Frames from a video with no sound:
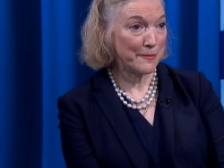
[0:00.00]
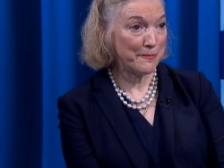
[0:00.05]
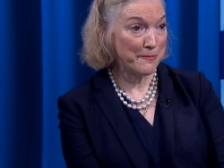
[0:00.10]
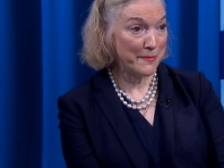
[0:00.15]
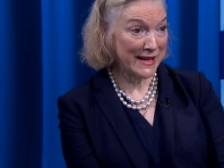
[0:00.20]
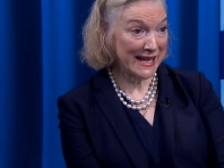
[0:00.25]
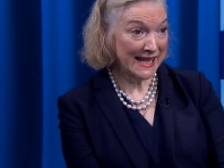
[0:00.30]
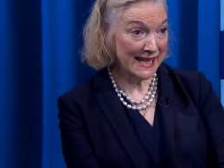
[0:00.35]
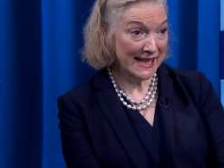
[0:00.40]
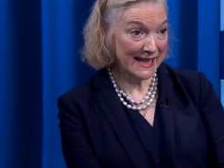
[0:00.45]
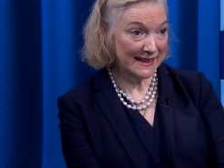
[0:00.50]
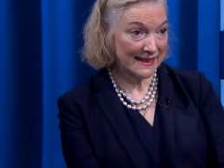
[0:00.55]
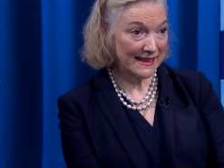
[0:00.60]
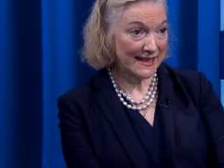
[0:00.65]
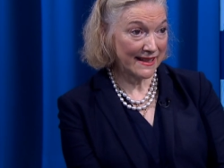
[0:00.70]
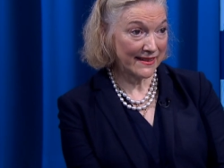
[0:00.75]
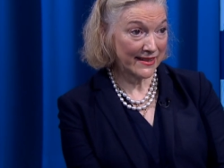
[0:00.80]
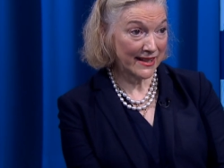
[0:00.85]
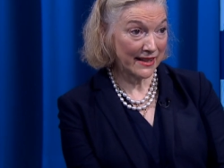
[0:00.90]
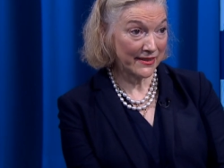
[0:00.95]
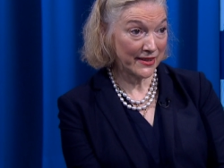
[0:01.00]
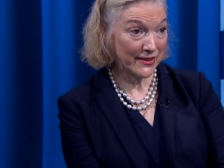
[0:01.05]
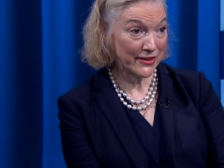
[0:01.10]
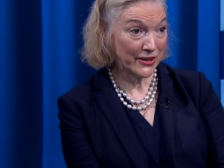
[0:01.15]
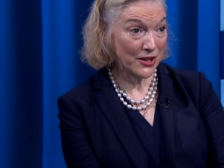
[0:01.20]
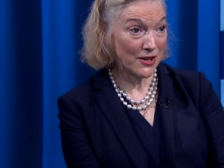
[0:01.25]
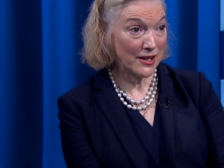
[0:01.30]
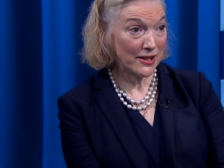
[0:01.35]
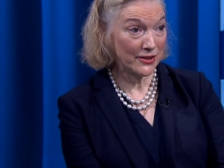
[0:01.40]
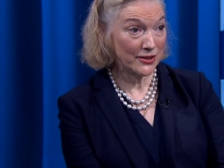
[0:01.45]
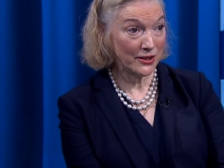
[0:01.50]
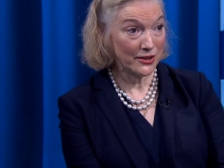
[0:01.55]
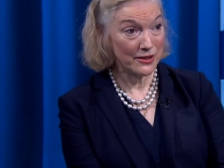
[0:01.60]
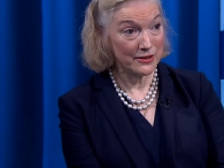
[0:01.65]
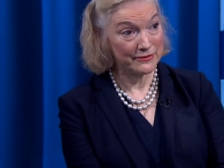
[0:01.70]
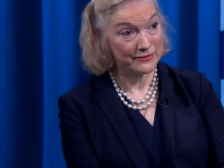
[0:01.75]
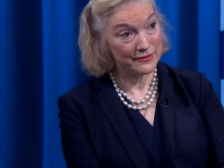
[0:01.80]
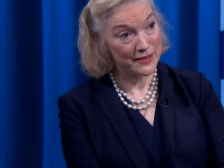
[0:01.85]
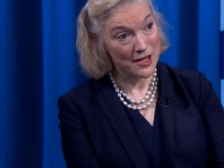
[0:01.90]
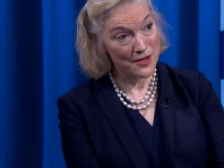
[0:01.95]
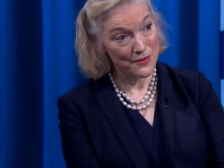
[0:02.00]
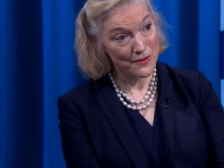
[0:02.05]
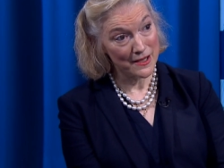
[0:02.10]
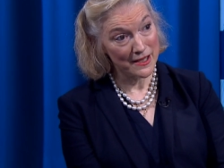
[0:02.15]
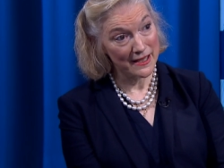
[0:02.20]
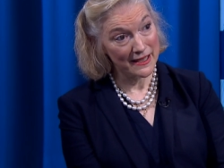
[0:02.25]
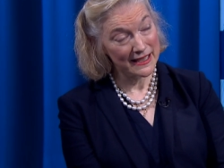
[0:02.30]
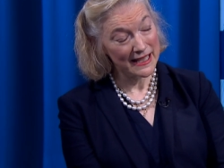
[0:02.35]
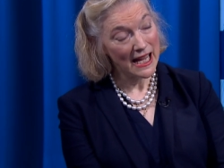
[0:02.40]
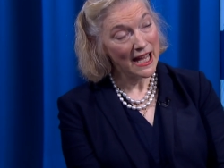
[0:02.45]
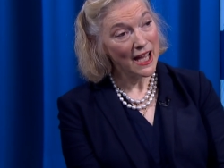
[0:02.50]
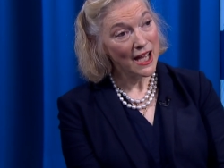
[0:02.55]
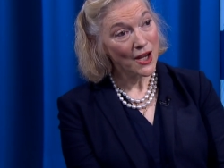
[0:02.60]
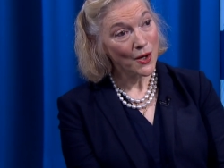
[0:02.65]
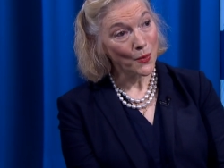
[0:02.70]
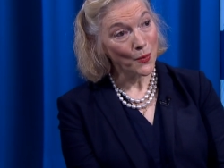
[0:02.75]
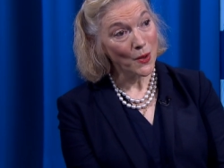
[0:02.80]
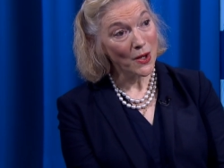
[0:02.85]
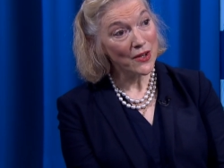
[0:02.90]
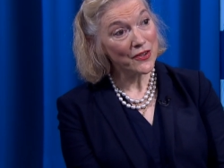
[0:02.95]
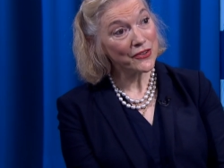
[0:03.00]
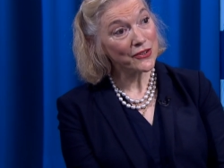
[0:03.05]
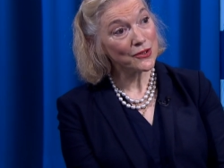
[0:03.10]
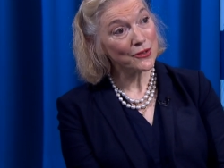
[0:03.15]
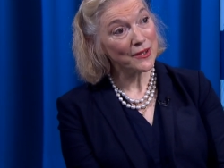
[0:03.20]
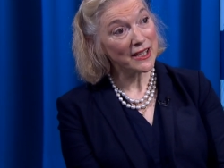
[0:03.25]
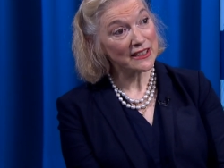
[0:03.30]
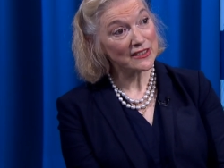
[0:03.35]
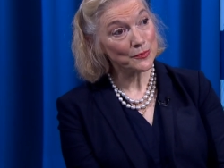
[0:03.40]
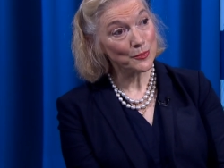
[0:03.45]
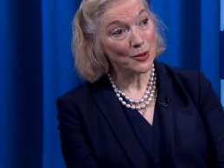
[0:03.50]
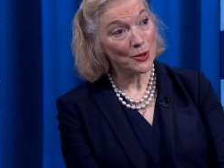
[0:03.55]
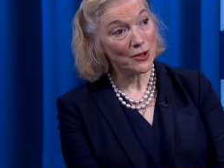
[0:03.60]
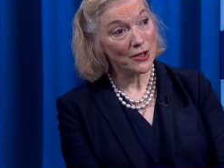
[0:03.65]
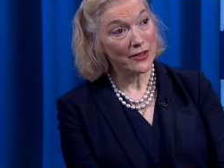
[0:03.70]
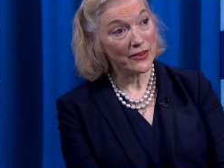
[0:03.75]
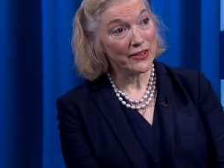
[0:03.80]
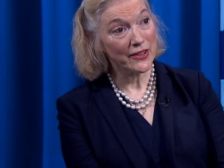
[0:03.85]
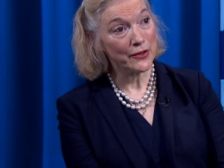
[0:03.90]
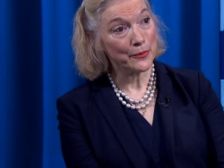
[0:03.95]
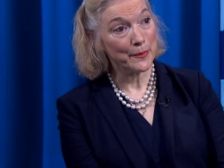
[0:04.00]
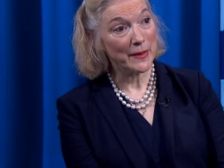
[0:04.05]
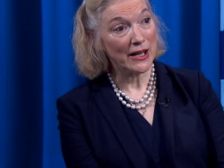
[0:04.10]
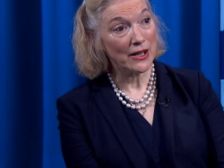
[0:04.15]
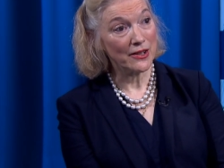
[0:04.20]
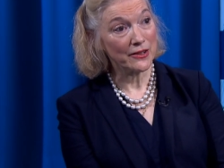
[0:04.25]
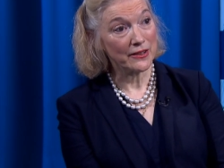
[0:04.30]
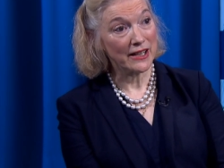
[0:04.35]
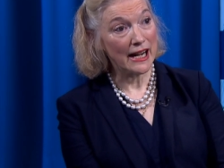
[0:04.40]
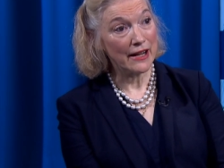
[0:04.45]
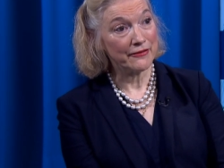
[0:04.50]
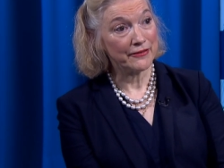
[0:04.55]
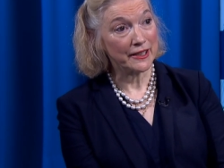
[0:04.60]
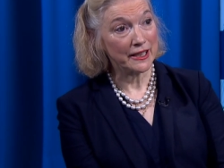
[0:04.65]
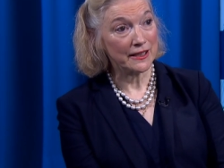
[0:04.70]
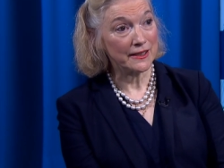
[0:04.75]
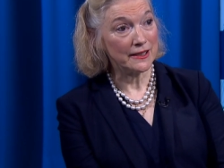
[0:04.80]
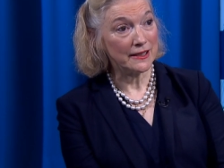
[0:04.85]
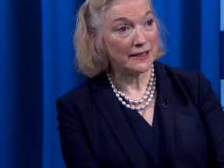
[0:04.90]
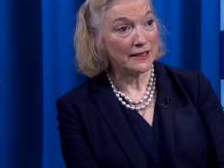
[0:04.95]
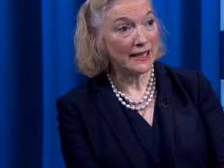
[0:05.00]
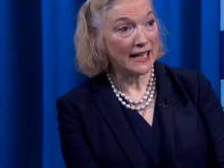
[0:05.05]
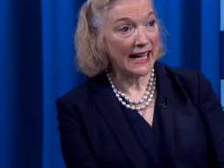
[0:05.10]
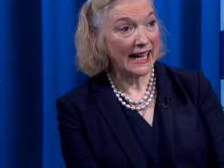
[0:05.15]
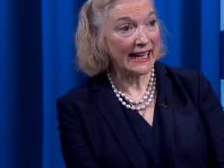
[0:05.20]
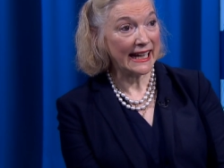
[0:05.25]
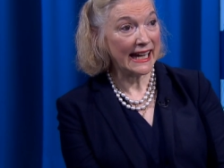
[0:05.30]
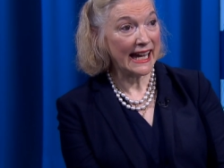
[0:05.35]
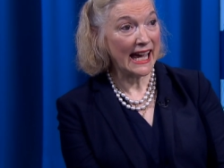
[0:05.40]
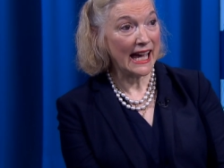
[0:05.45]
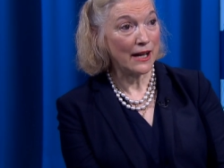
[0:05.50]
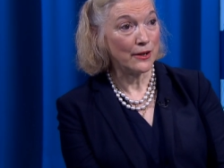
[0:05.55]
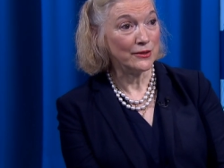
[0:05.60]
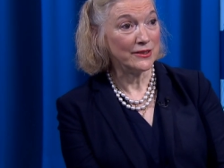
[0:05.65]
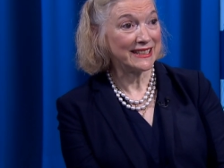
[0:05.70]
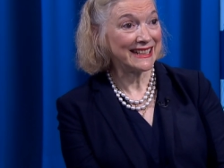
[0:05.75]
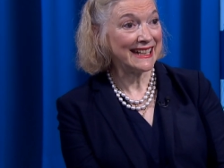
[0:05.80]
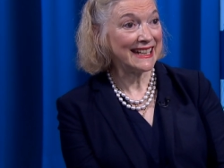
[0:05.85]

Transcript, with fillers: me, at least as a scholar, to go forward was to explore this biographical account.